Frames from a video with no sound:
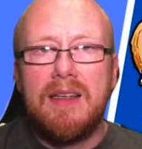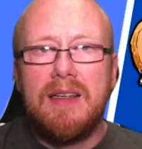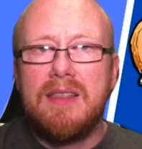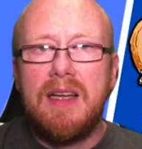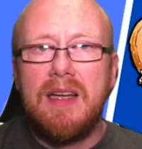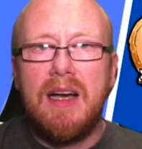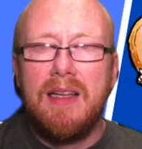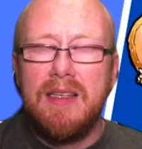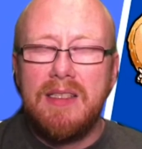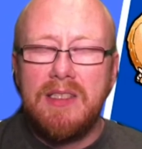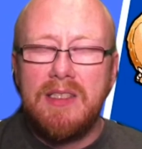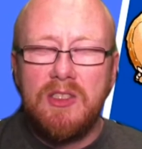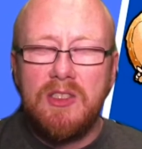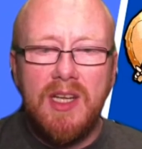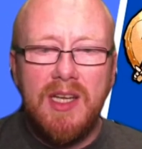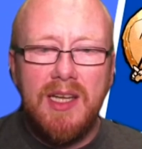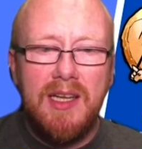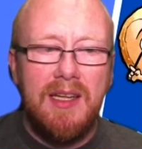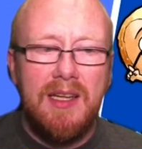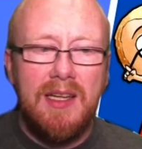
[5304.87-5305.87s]
Mm-hmm. I
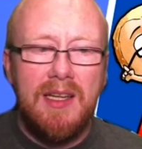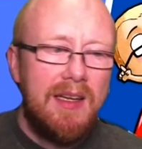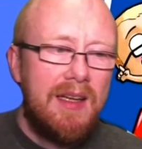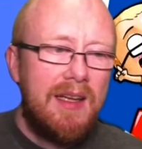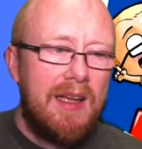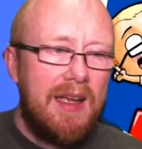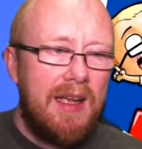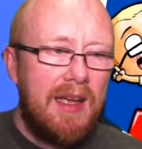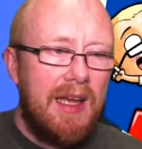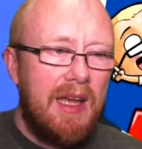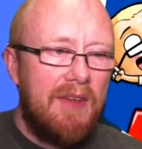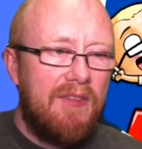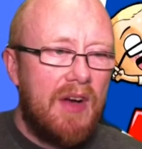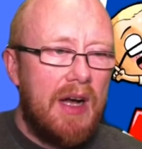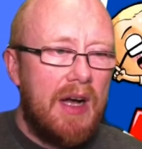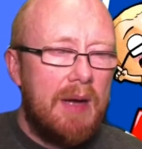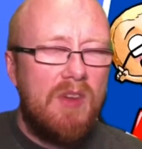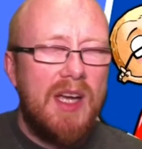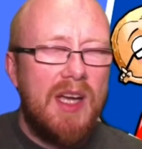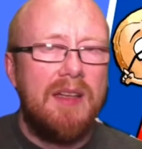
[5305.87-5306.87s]
literally, if I'm
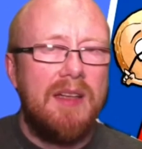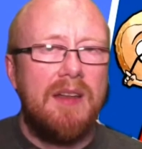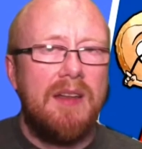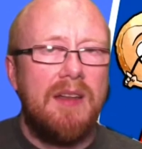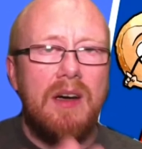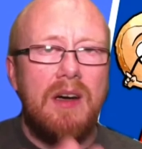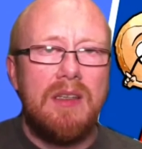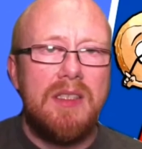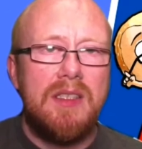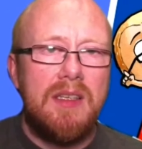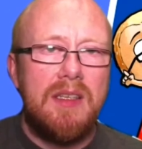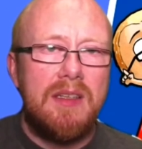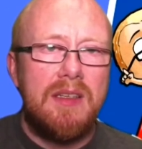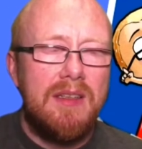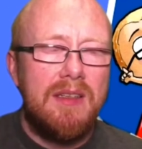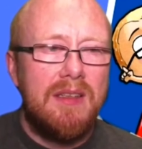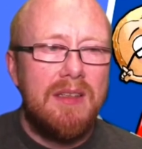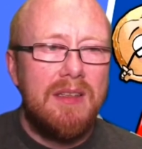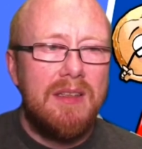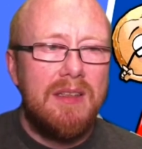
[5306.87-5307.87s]
writing an
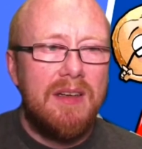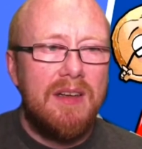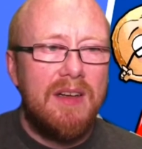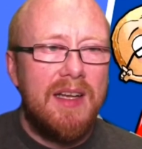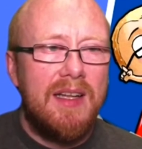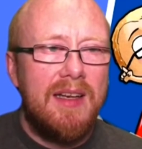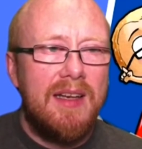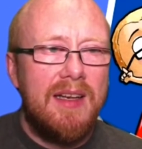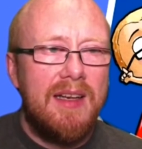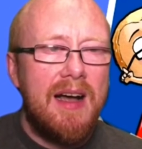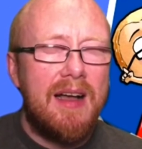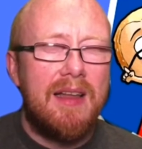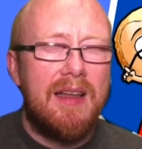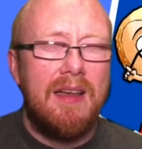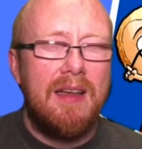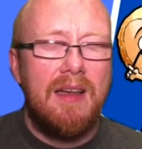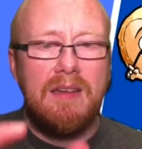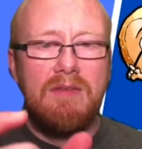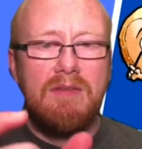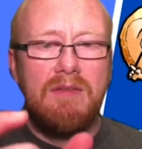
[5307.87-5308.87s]
article, and I can
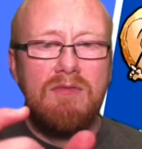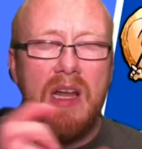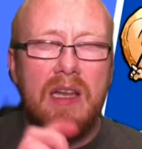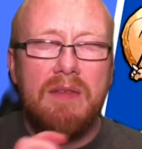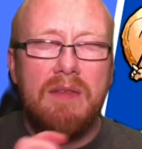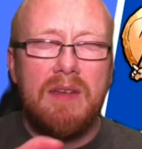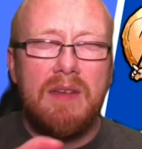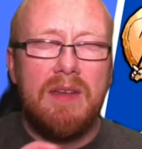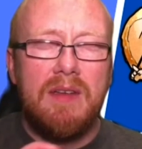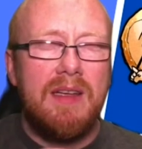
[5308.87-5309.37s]
run a,